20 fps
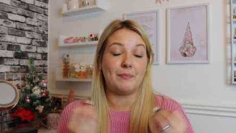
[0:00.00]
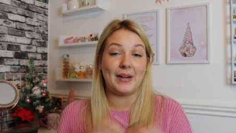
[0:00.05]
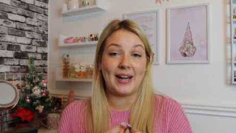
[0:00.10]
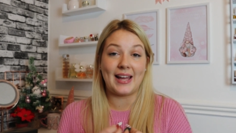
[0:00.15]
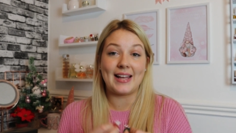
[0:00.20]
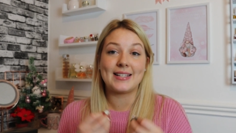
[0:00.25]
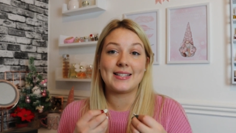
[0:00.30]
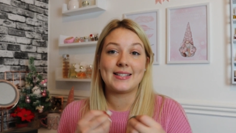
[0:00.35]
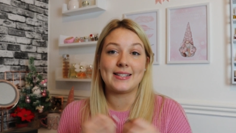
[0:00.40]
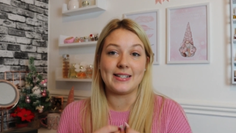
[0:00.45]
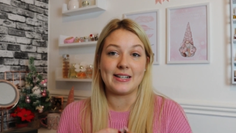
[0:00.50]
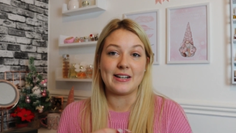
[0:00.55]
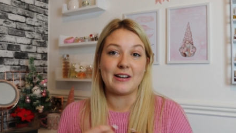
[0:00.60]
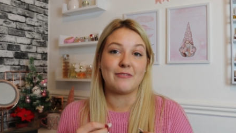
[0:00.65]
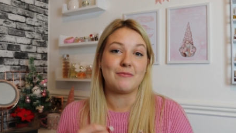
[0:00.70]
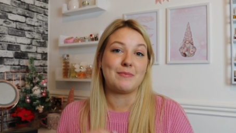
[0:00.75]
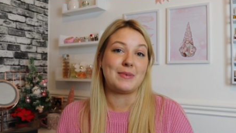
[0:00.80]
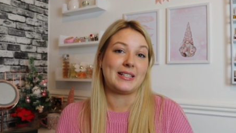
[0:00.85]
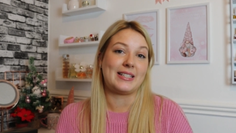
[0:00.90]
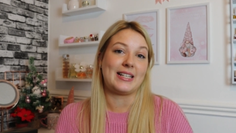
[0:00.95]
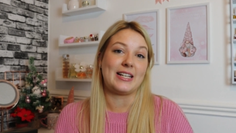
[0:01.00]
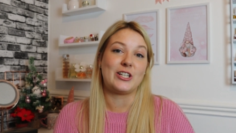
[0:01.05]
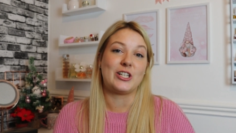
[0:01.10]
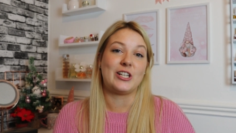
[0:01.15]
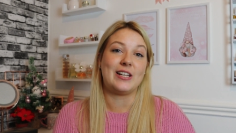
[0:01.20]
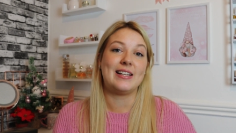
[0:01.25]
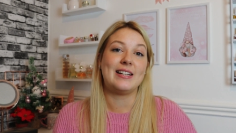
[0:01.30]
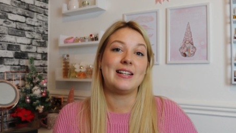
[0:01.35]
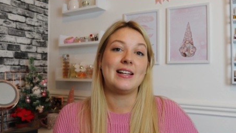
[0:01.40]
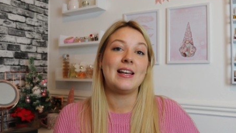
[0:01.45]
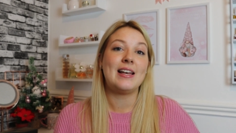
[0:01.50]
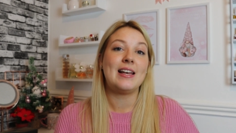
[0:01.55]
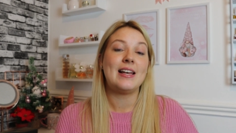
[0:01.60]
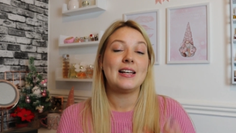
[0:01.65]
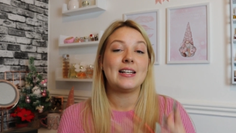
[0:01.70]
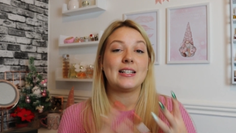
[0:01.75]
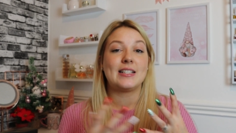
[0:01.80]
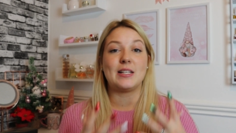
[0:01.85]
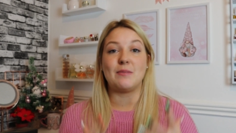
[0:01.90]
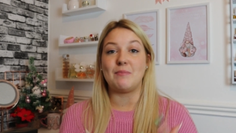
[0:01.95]
blessed enough position
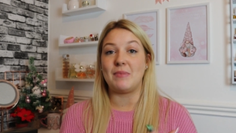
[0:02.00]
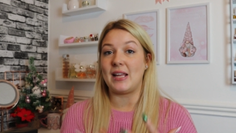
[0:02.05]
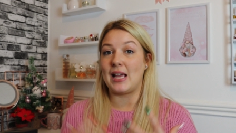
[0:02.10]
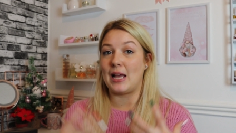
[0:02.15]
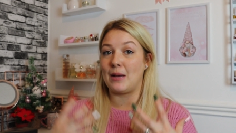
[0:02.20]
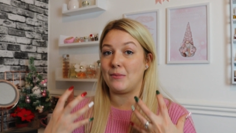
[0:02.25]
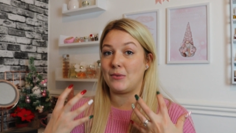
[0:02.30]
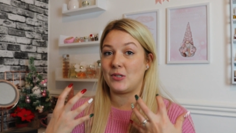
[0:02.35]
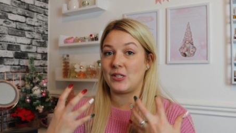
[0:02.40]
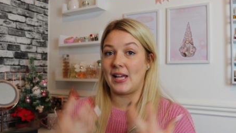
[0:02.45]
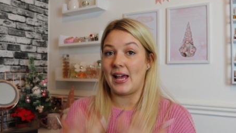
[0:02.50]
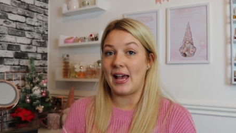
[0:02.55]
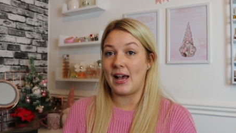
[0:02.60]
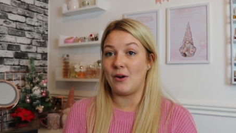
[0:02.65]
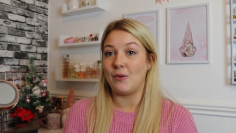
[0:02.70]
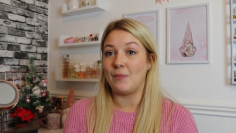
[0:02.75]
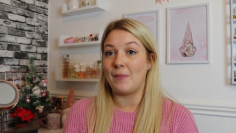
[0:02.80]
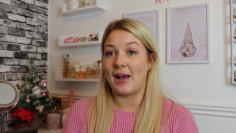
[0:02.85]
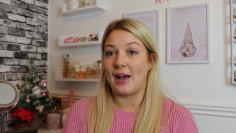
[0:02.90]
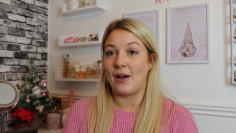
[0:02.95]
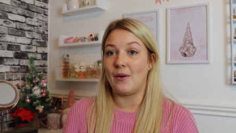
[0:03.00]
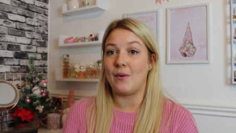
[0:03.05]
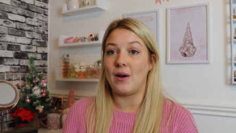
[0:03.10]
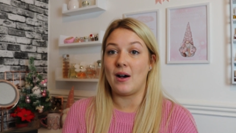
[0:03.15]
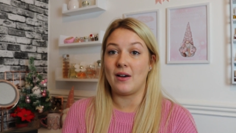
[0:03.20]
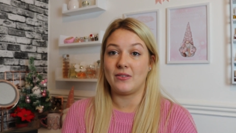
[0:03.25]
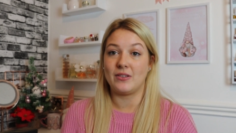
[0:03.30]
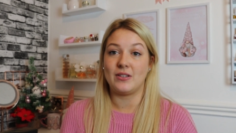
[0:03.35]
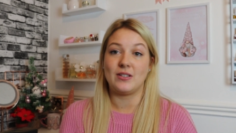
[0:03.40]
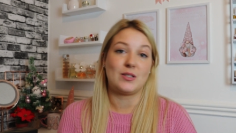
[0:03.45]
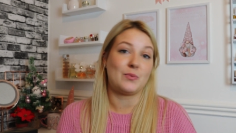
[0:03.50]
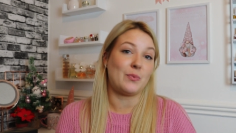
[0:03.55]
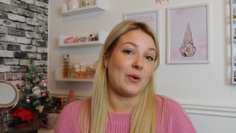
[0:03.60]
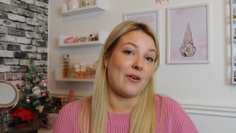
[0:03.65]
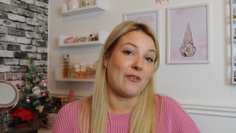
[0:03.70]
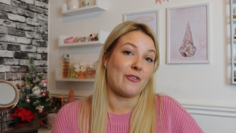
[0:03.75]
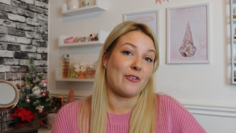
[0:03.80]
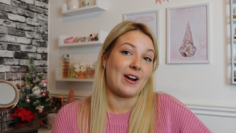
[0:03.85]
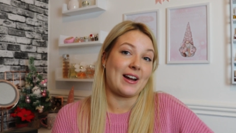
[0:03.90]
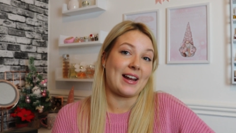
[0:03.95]
to be able to help out others
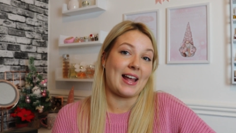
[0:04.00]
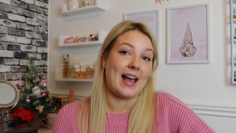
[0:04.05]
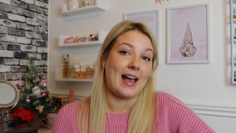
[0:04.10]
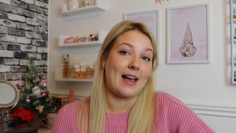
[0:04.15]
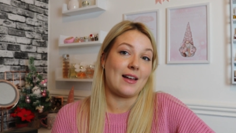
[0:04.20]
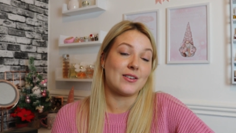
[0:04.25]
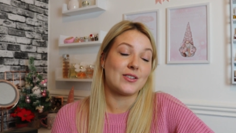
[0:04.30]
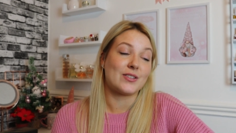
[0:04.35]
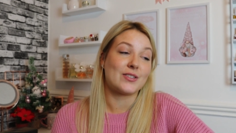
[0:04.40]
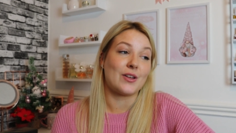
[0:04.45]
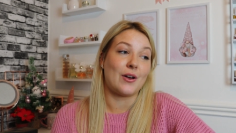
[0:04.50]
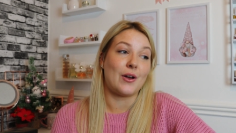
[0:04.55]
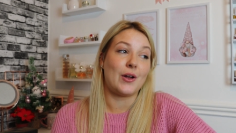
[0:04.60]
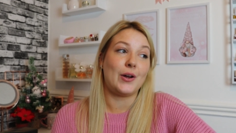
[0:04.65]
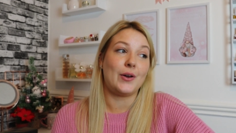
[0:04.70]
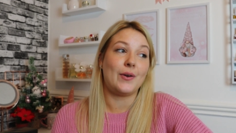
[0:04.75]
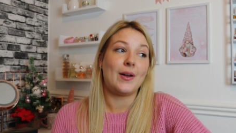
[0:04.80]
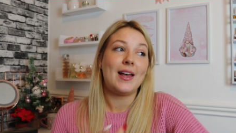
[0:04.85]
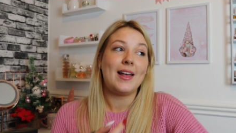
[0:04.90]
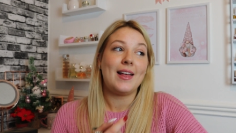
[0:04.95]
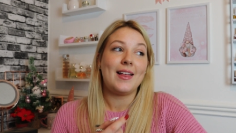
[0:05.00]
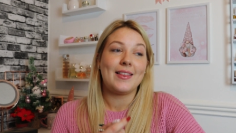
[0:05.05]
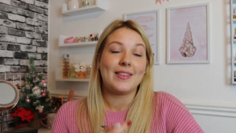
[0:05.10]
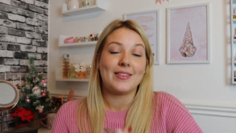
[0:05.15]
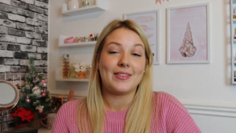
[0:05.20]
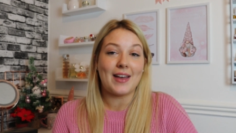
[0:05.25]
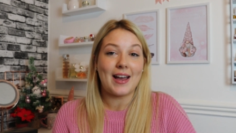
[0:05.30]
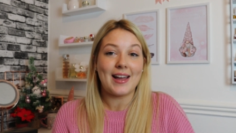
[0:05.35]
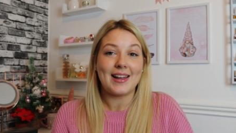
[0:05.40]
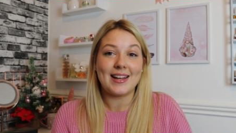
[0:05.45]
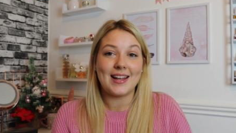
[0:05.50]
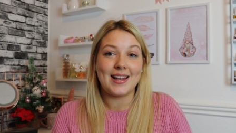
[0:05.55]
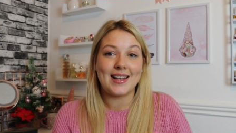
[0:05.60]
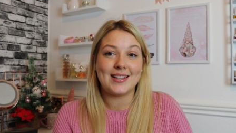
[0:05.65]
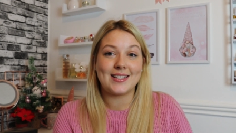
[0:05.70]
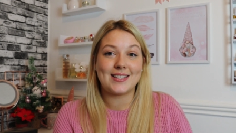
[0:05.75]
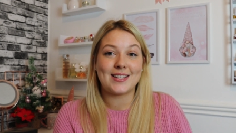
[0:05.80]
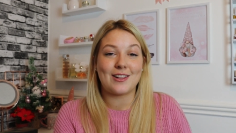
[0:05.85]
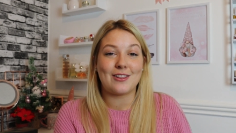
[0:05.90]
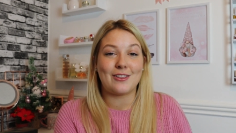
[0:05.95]
wherever I can. So that
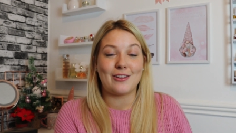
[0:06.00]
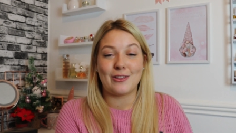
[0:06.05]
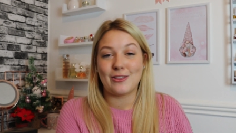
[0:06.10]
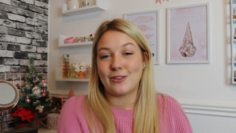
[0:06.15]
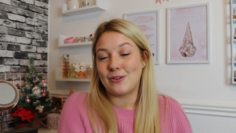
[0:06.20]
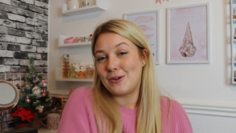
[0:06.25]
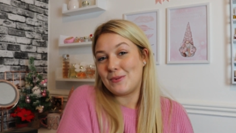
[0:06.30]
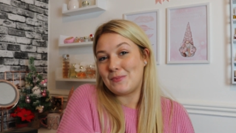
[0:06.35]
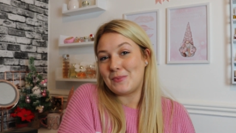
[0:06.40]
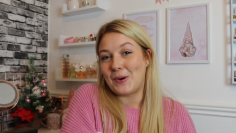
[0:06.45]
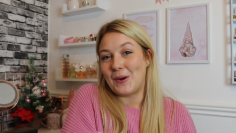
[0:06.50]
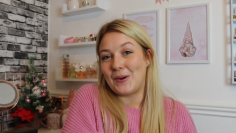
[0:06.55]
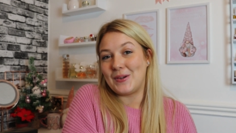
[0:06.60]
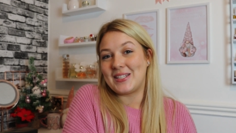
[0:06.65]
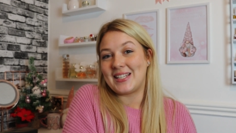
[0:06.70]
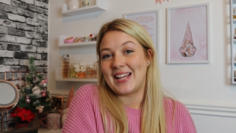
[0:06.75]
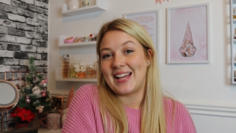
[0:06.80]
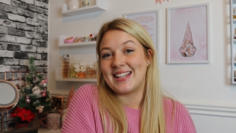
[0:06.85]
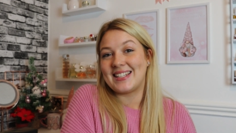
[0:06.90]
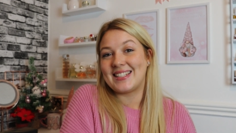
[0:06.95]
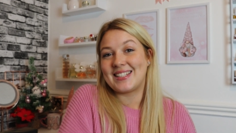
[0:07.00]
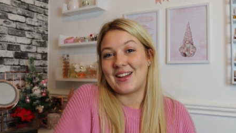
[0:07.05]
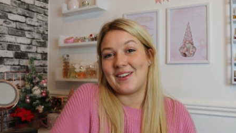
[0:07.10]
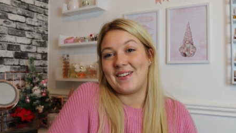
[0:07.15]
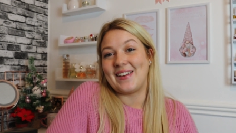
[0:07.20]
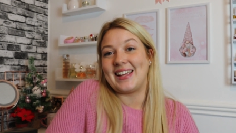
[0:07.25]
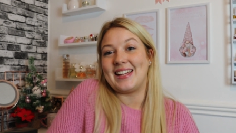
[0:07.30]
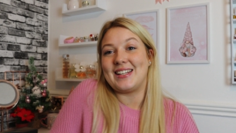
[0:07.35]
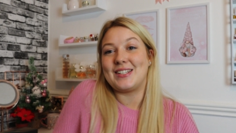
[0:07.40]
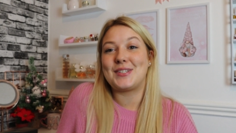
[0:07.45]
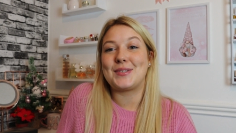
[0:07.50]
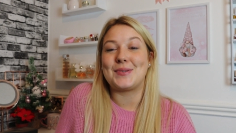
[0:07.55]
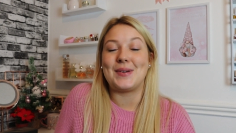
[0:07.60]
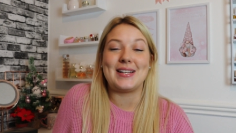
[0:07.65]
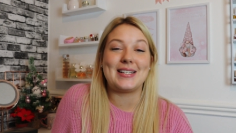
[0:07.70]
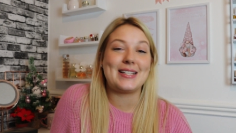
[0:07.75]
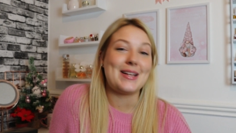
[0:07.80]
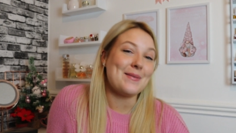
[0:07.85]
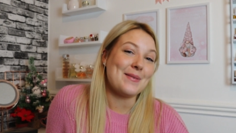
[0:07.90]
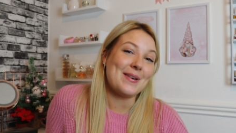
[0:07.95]
is the thought process going into
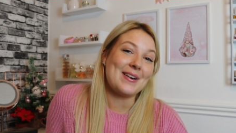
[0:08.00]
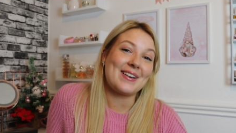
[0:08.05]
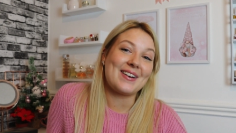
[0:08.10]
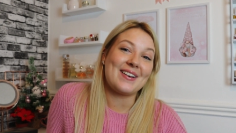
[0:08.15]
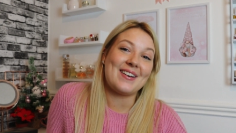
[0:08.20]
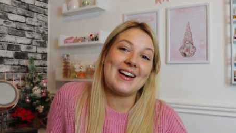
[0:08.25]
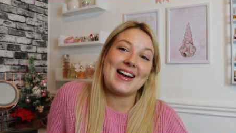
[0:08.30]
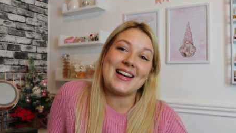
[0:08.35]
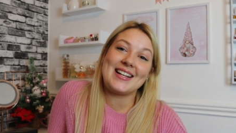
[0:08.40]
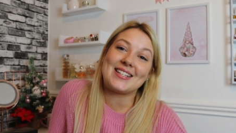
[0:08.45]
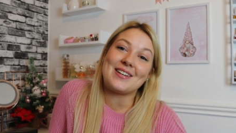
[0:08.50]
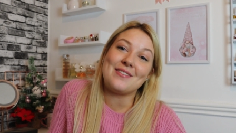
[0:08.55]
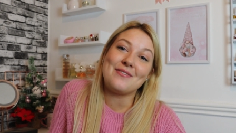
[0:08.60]
21, guys.